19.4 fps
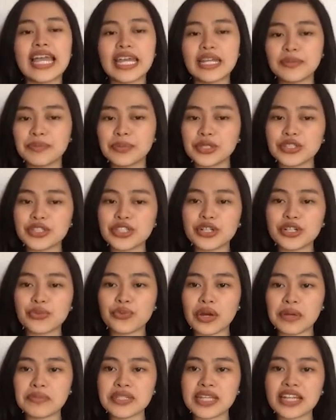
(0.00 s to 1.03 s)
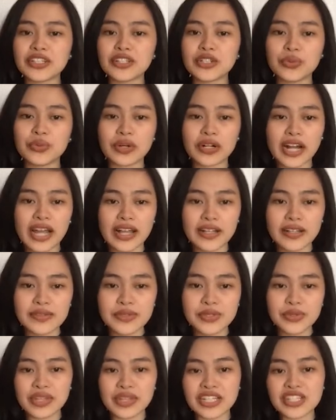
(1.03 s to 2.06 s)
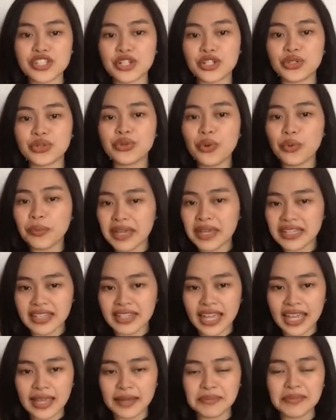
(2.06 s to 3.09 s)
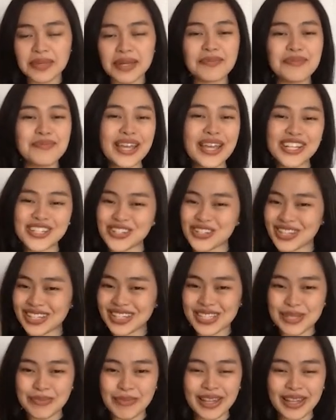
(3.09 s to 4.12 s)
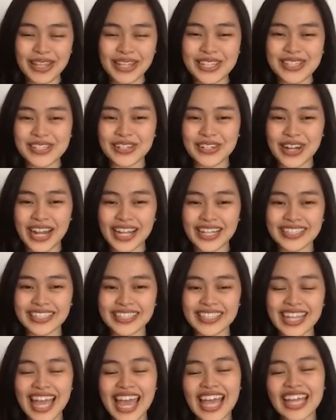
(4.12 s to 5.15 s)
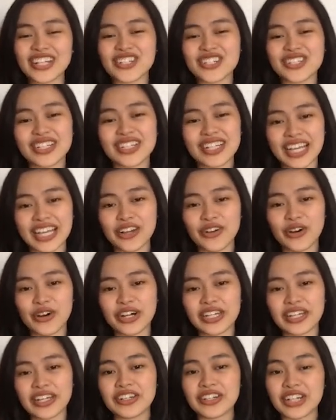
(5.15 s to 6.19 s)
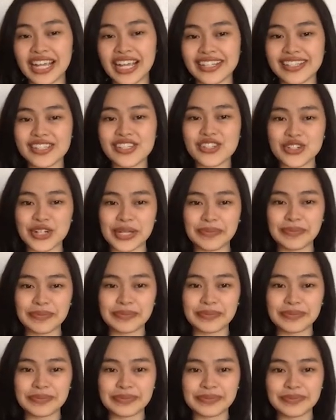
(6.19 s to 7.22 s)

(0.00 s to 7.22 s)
Input your website URL, so that's your domain name. Make sure that the spelling is correct, and just click on Create Stream.